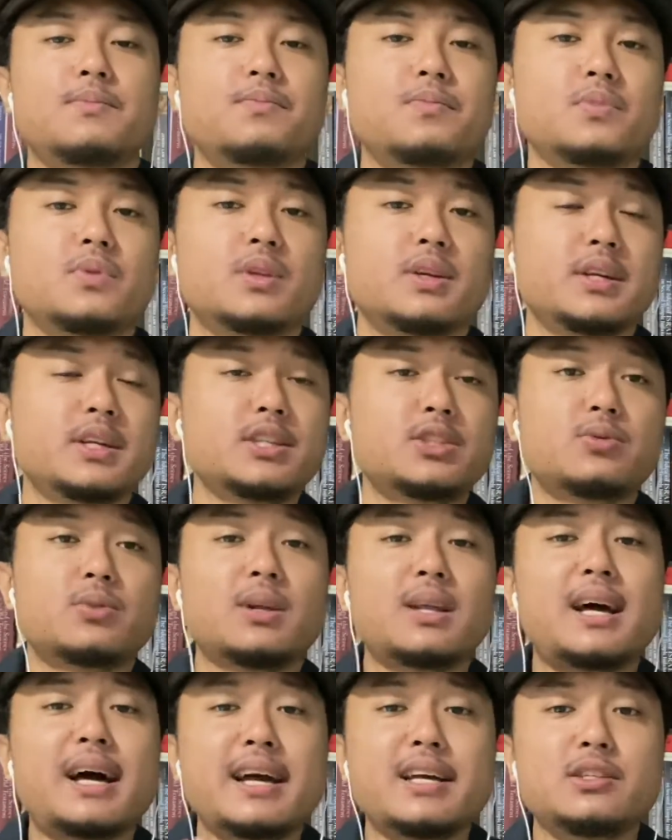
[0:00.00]
the
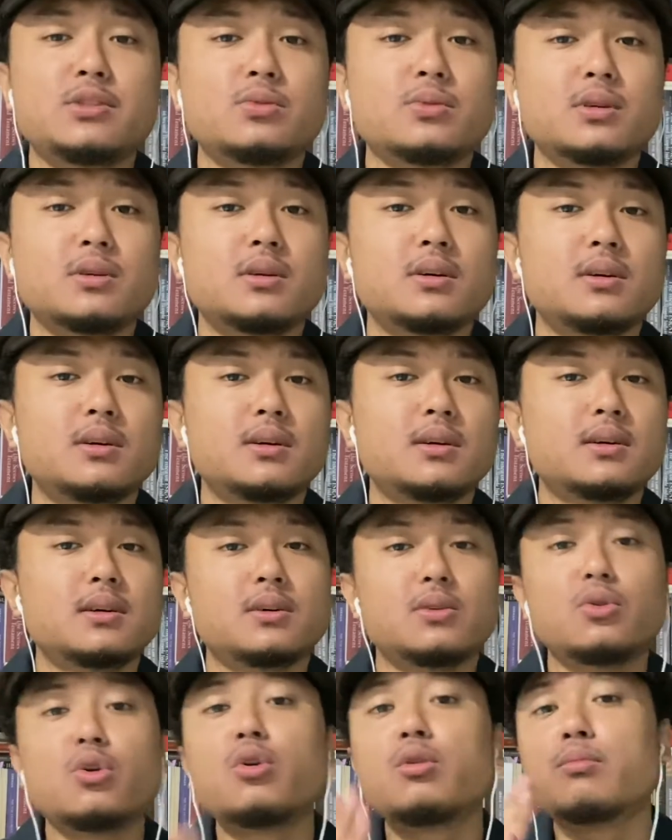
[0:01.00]
Israelites were
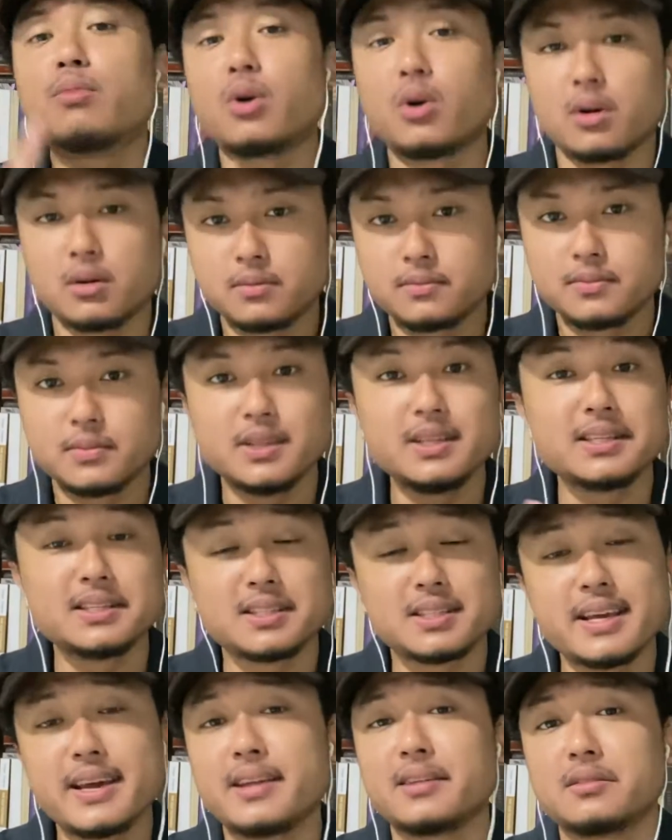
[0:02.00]
no more, in a
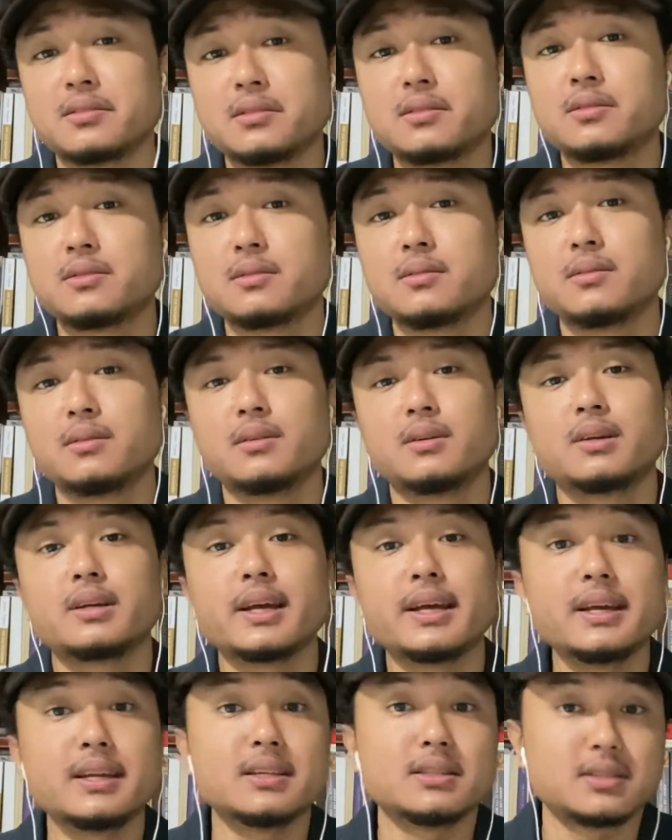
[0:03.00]
sense.
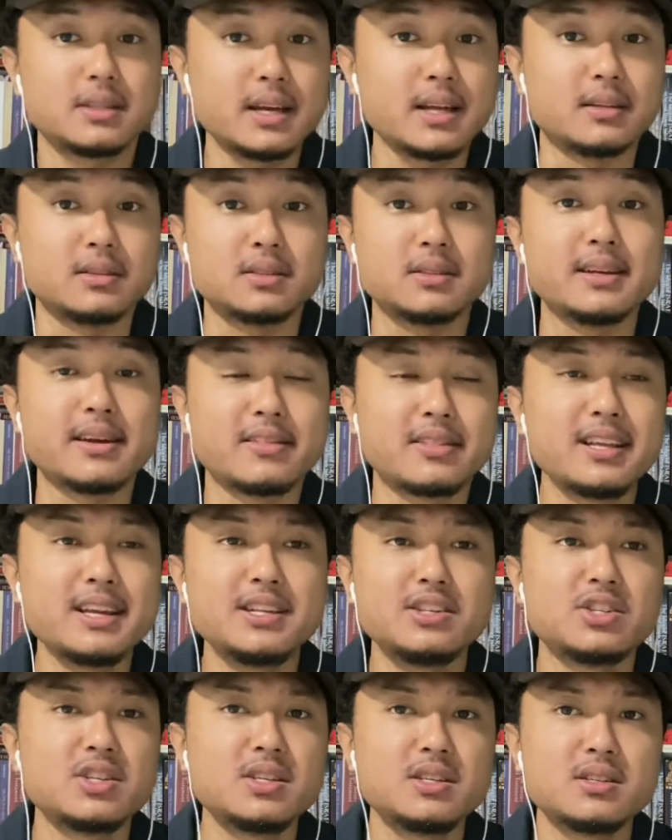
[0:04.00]
Their
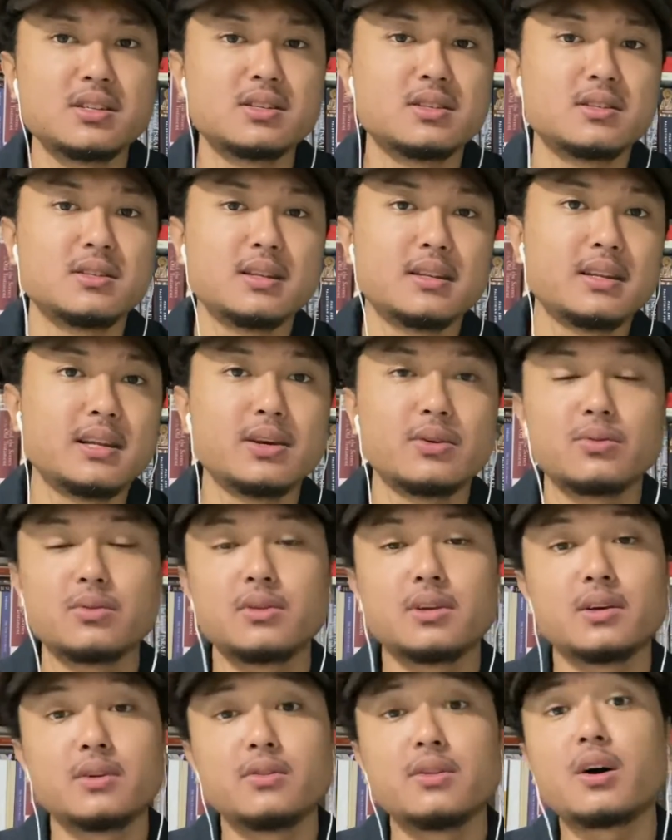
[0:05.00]
teachings
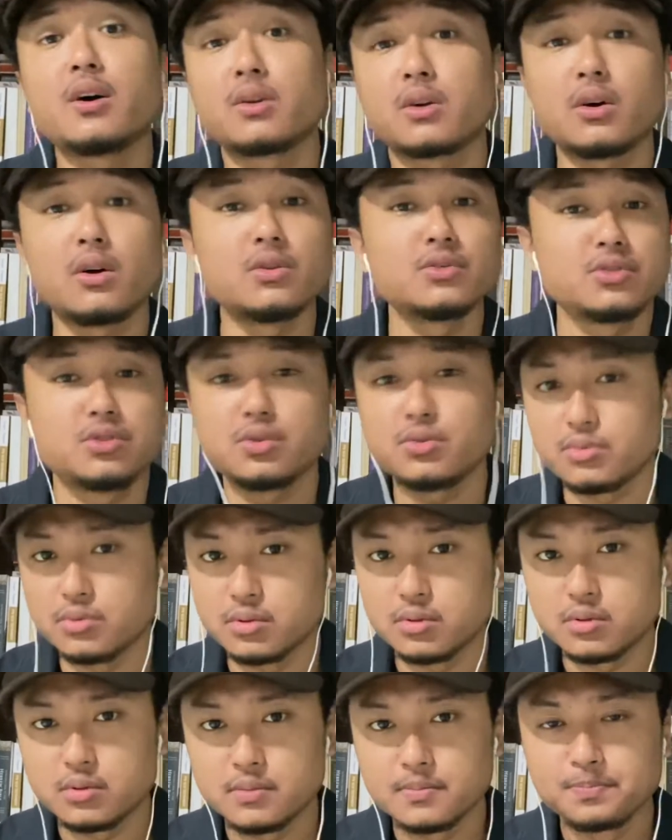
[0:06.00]
they're now called
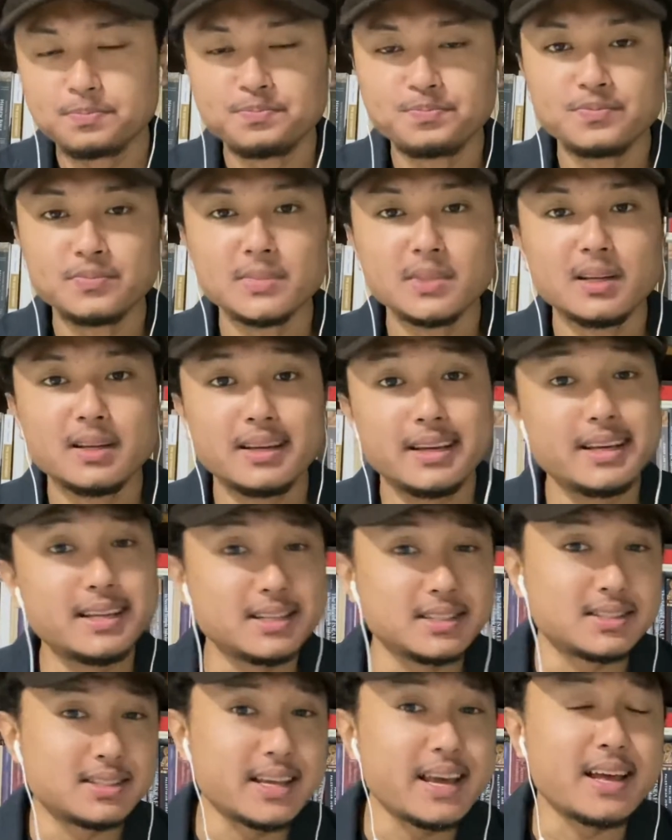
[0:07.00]
Jews, in
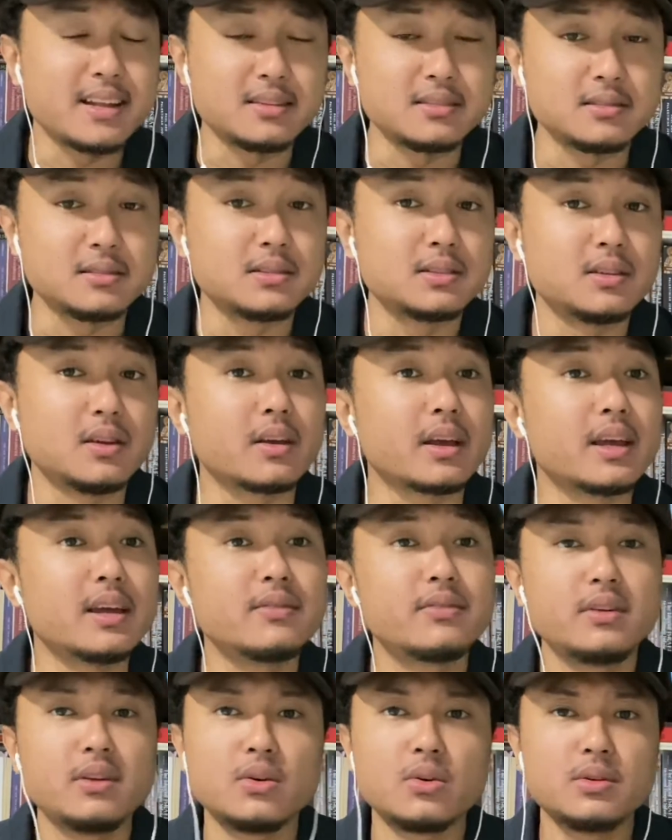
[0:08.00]
a sense. Okay?
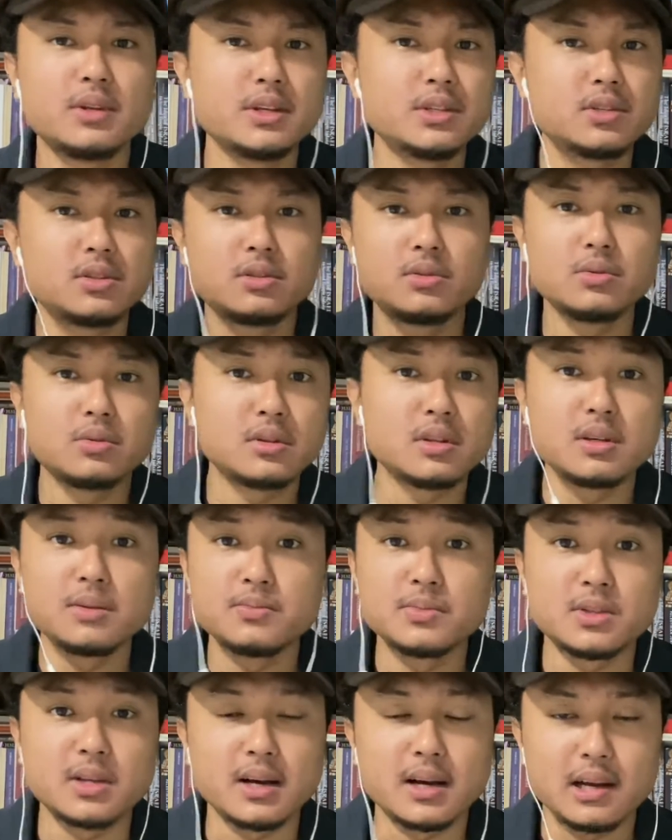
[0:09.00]
Even though these two
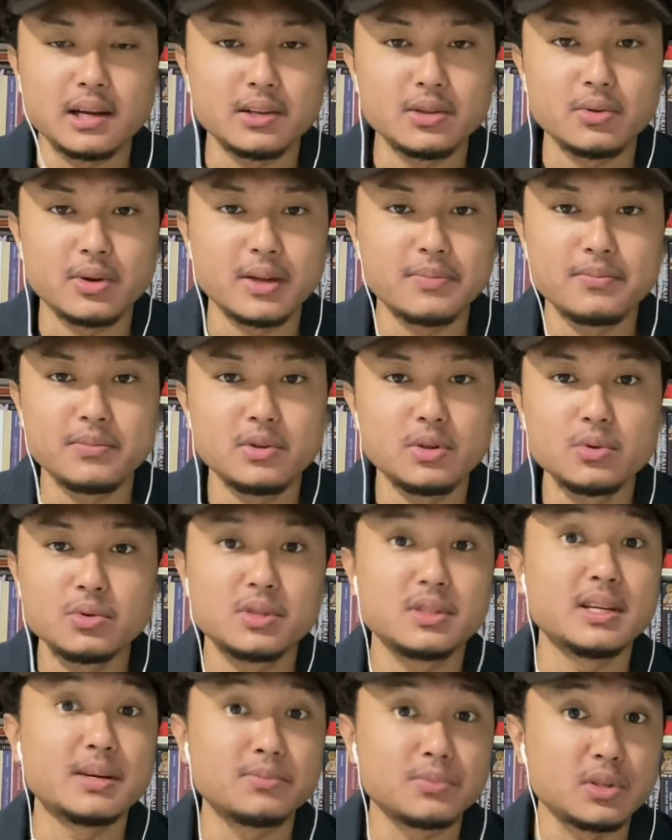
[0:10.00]
terms you can use
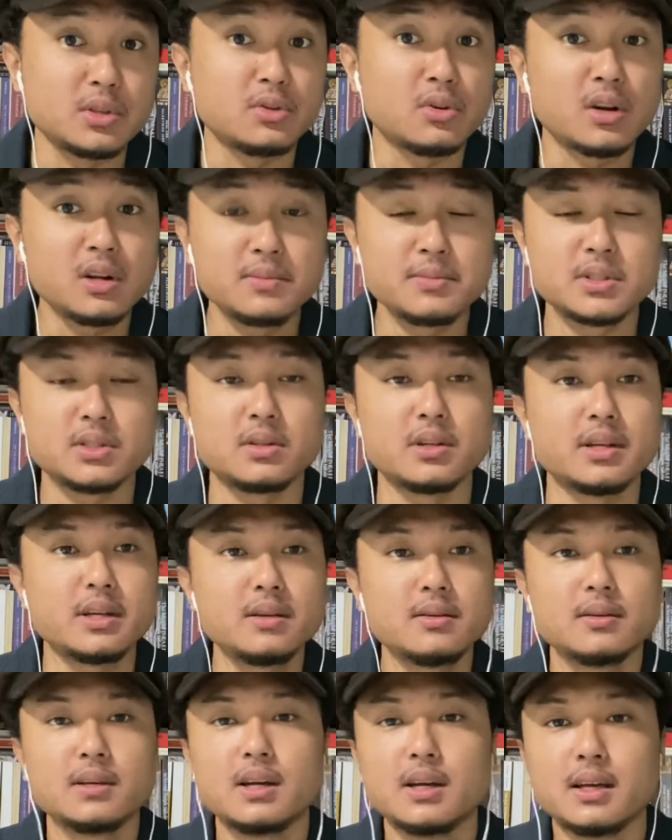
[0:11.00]
them synonymously,
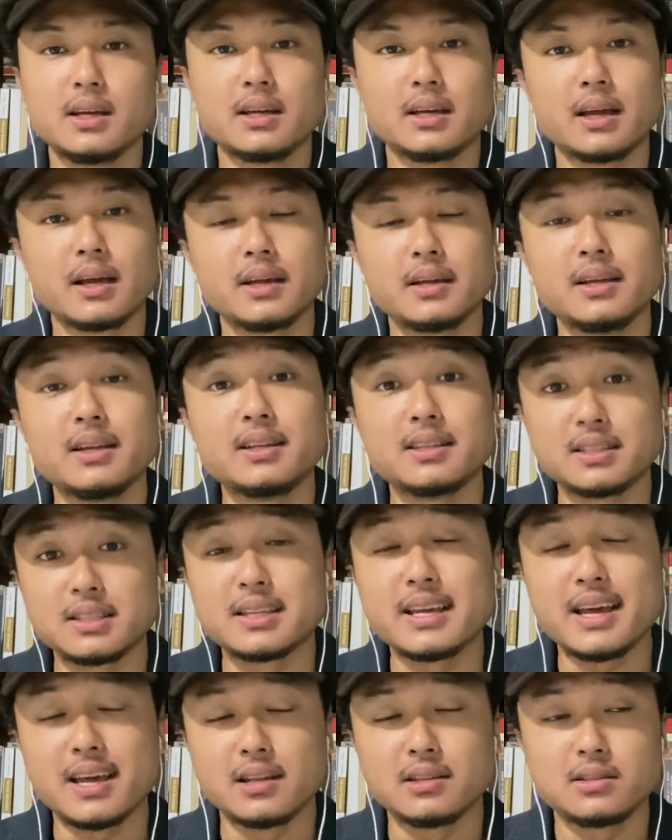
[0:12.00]
okay, in a
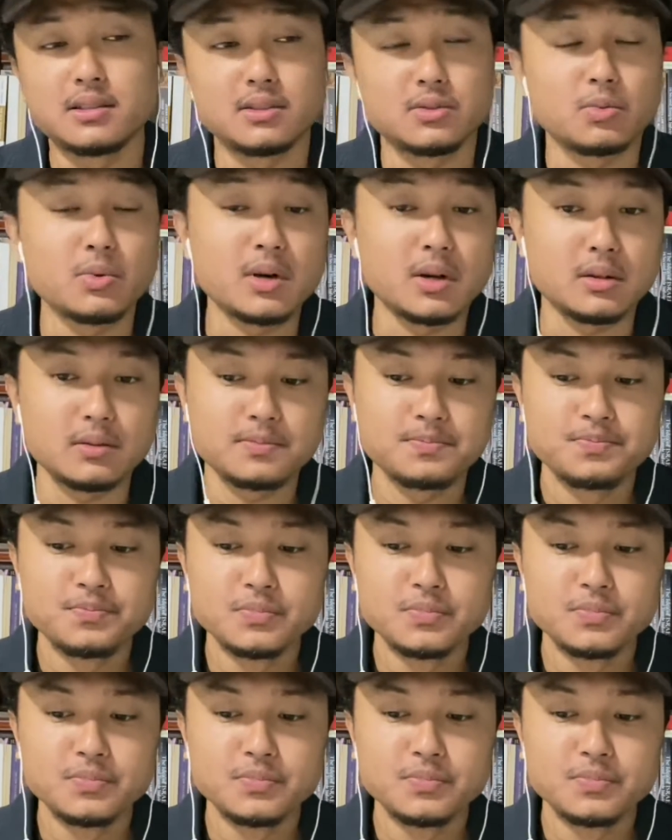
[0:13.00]
sense as well.